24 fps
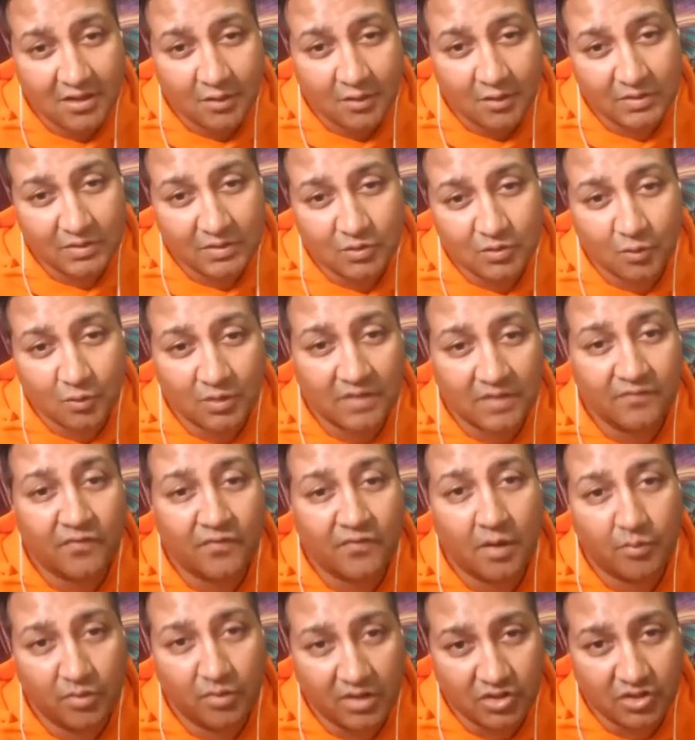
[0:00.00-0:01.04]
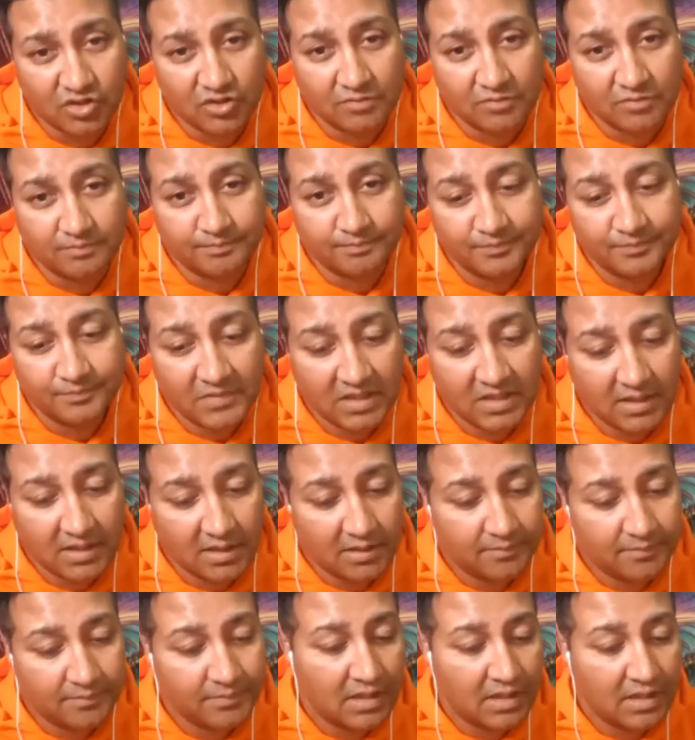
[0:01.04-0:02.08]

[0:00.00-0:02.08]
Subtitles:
We talk in vibration. Okay.